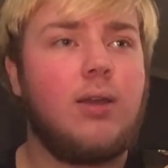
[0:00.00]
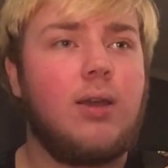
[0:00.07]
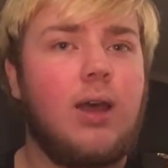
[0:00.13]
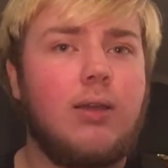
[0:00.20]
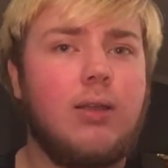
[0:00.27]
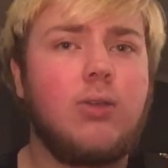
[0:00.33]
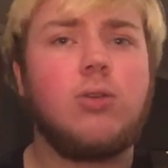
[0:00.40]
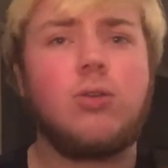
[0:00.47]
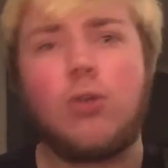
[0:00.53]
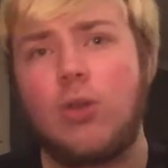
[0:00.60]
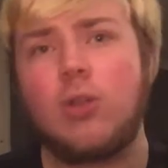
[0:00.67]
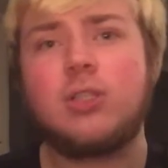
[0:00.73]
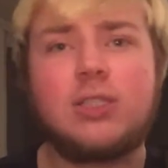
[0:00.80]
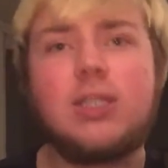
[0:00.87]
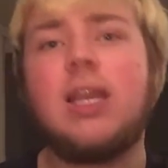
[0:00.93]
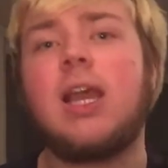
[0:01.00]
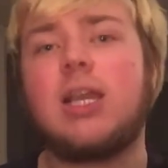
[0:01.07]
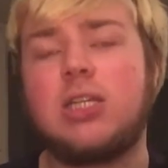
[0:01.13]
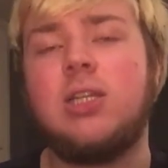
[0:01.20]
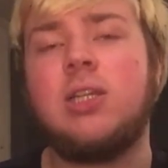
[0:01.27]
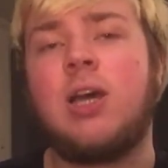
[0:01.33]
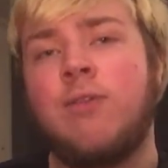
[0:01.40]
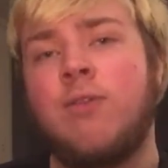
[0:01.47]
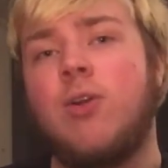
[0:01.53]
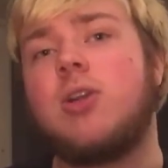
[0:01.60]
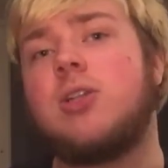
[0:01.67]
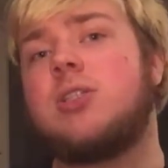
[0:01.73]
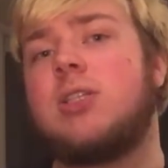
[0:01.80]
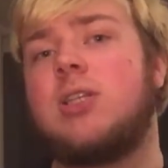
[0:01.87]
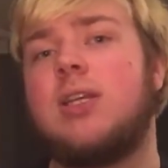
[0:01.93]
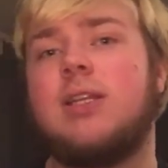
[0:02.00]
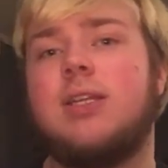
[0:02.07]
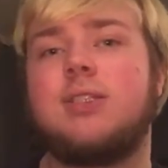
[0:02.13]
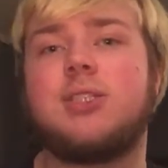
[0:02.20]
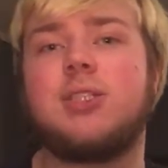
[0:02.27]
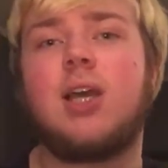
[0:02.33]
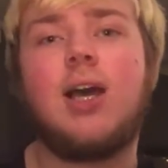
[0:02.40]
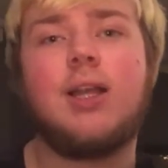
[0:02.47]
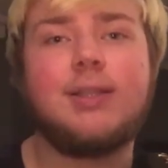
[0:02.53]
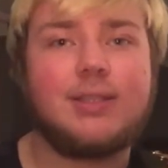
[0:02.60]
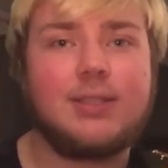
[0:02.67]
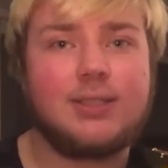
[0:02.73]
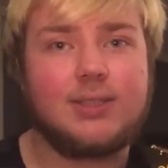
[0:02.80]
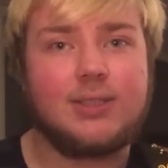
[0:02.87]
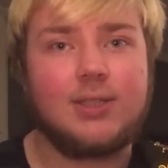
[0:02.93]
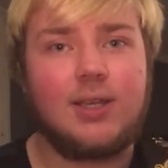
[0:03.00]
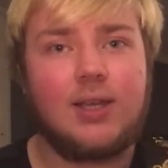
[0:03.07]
you could say, actually diverse in its content.